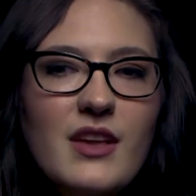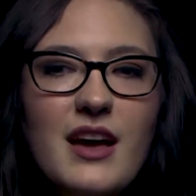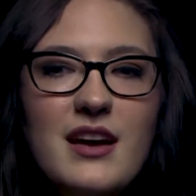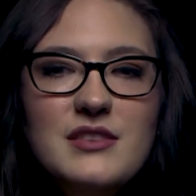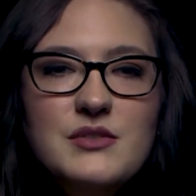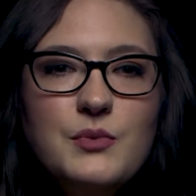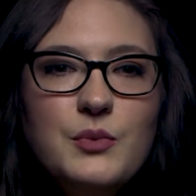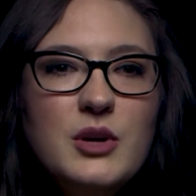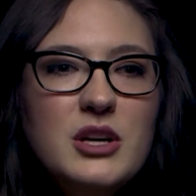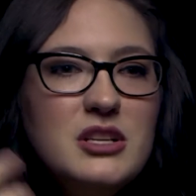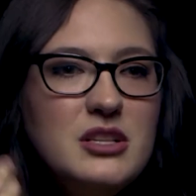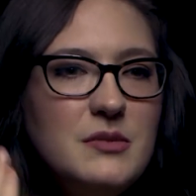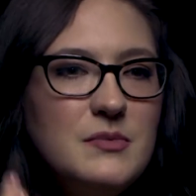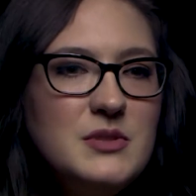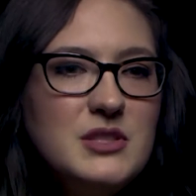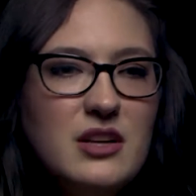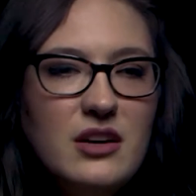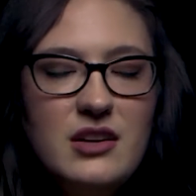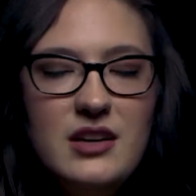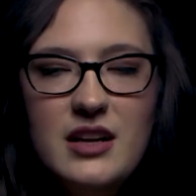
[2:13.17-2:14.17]
as worship
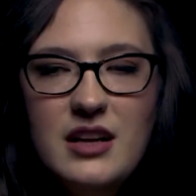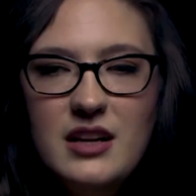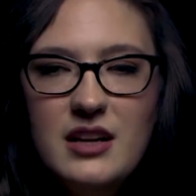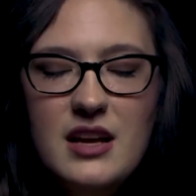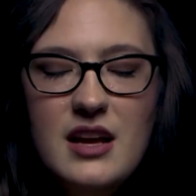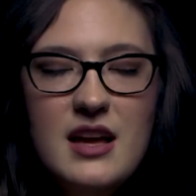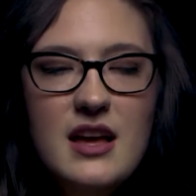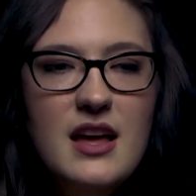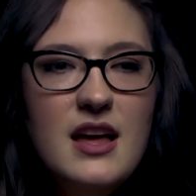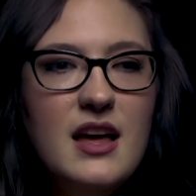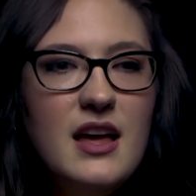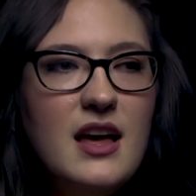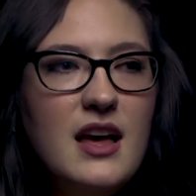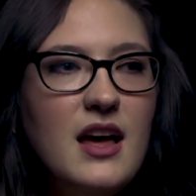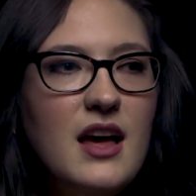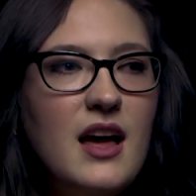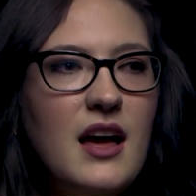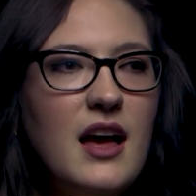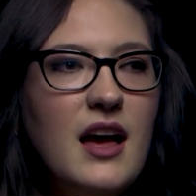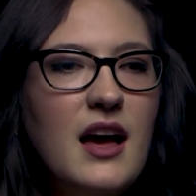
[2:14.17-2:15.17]
started,
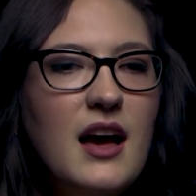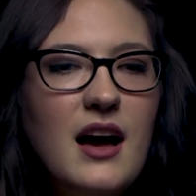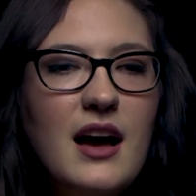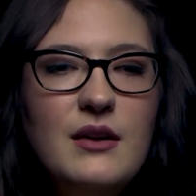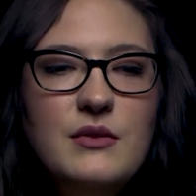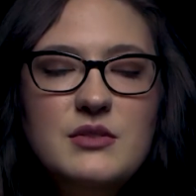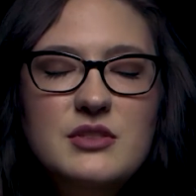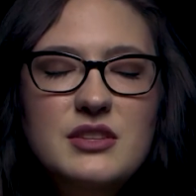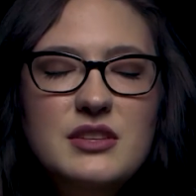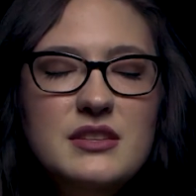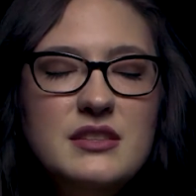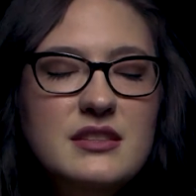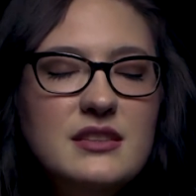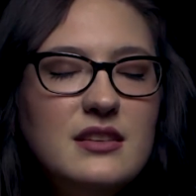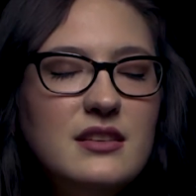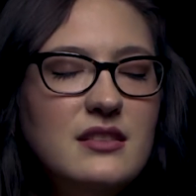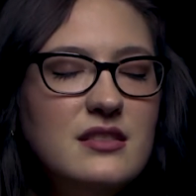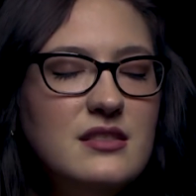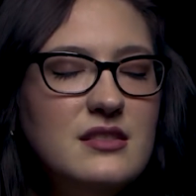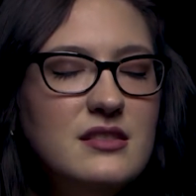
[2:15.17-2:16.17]
I was just